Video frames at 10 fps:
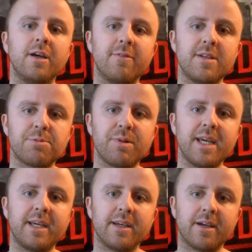This
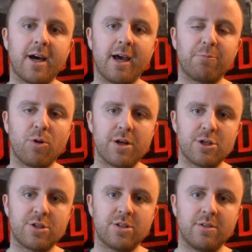week I have
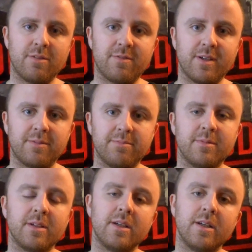watched the film